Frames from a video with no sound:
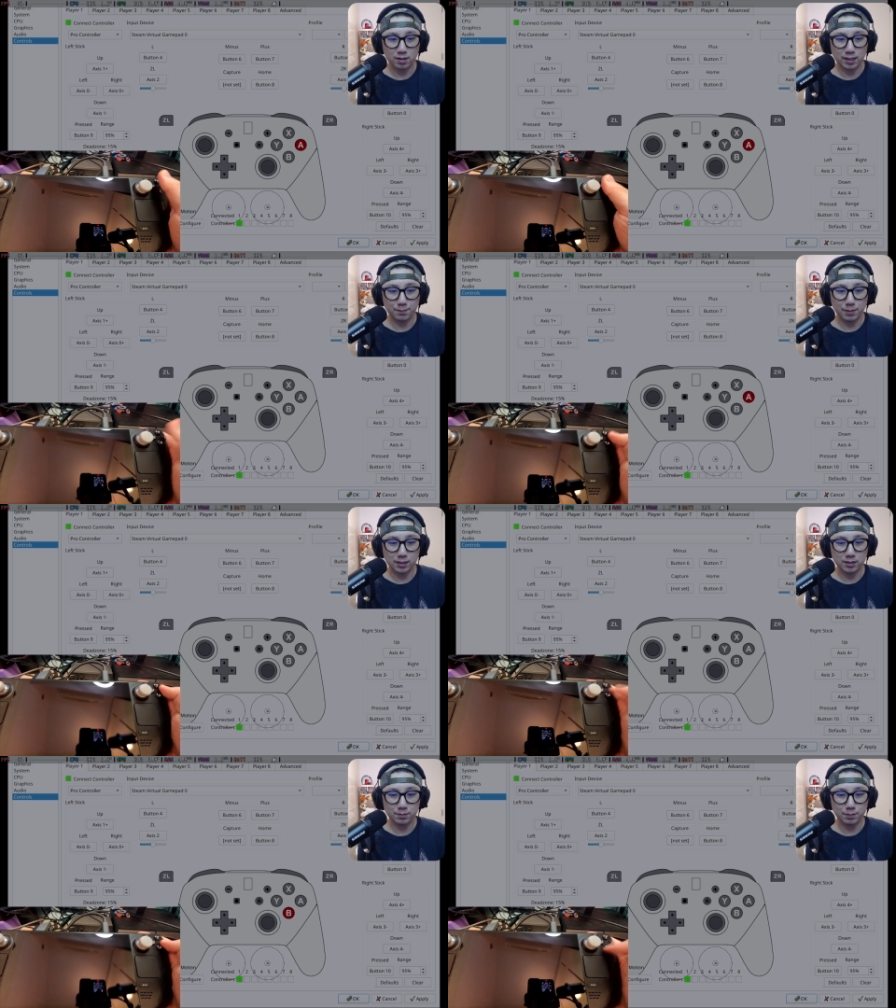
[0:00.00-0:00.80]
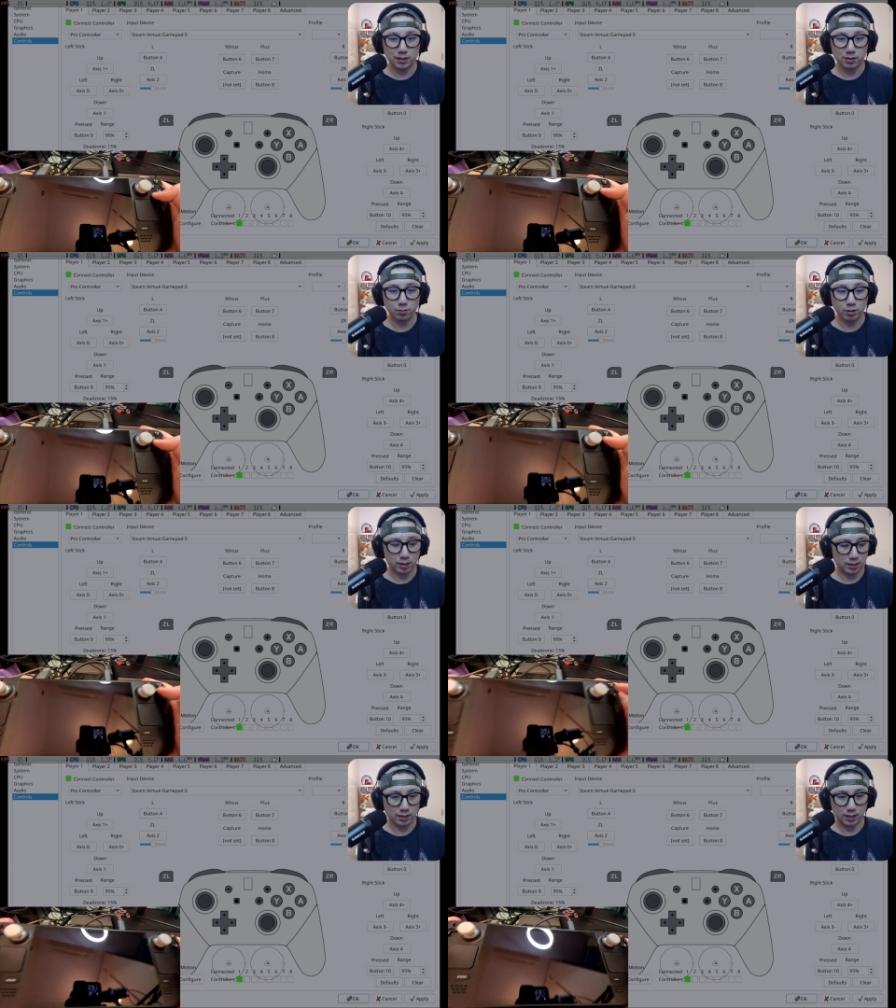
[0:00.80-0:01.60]
Yeah, buttons. Buttons are
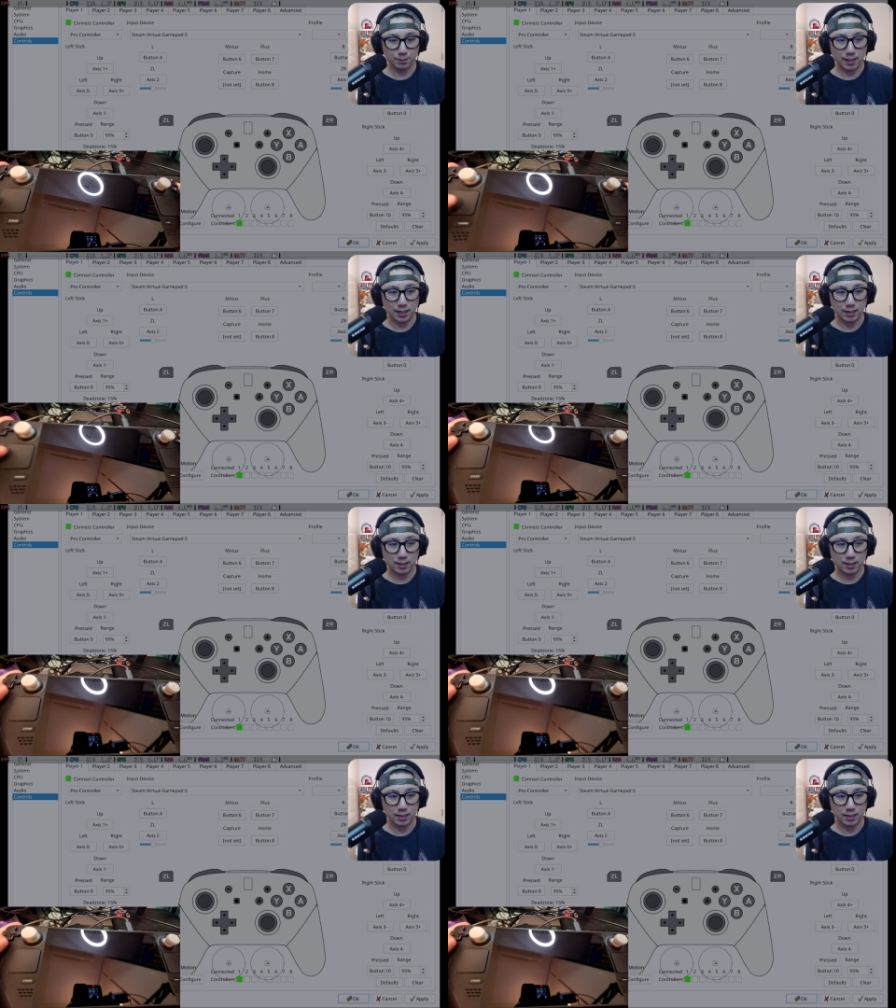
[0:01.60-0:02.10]
working. D-pad